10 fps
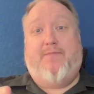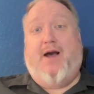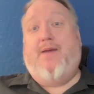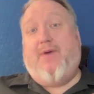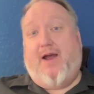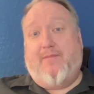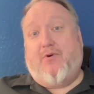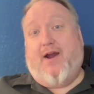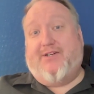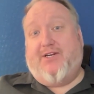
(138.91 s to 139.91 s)
PyPi
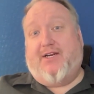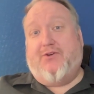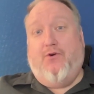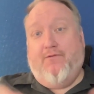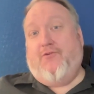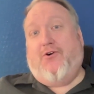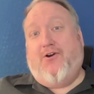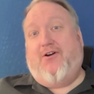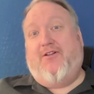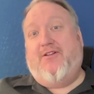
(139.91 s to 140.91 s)
project
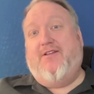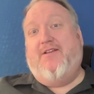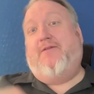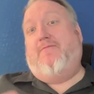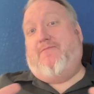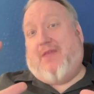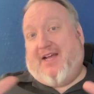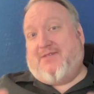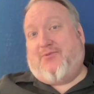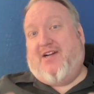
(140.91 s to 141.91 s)
overall
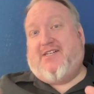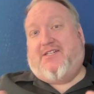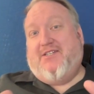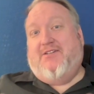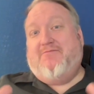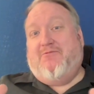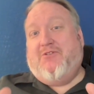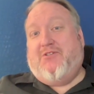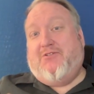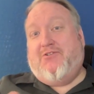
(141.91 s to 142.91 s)
as a project
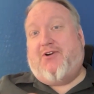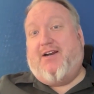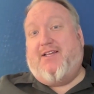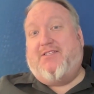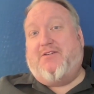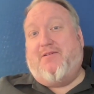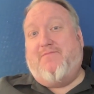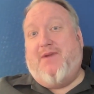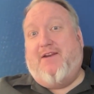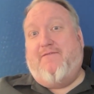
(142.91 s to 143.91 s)
just to try to get some
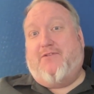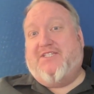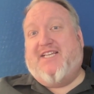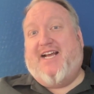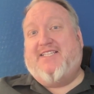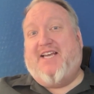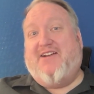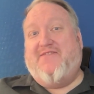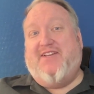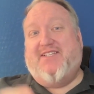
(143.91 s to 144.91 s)
meaningful stats out
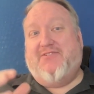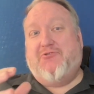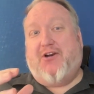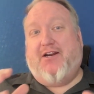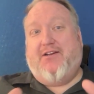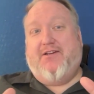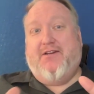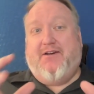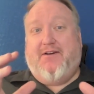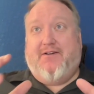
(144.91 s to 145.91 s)
of it and try to
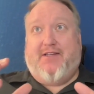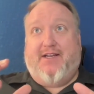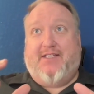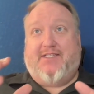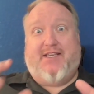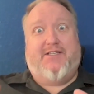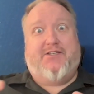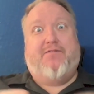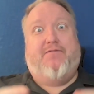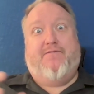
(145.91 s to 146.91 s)
get a sense
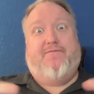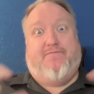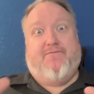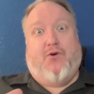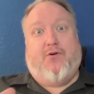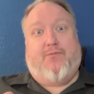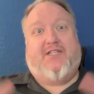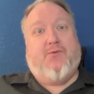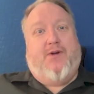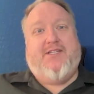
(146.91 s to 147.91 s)
of the whole
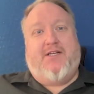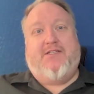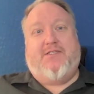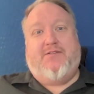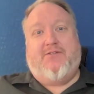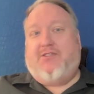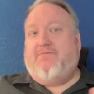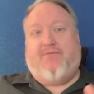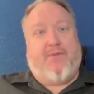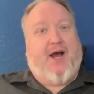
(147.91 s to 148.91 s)
project. Why don't you tell us just
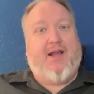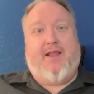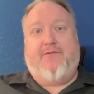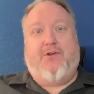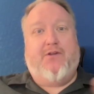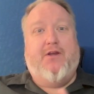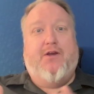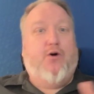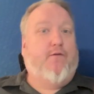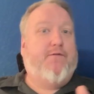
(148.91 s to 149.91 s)
from a high level
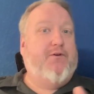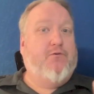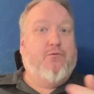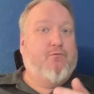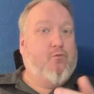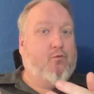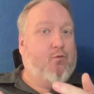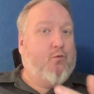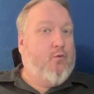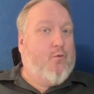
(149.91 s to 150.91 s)
overview
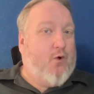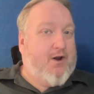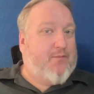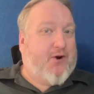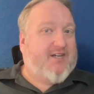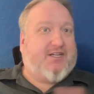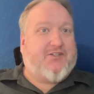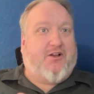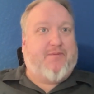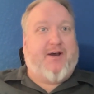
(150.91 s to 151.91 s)
what your project's
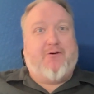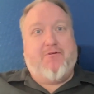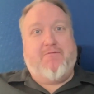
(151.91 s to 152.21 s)
all about?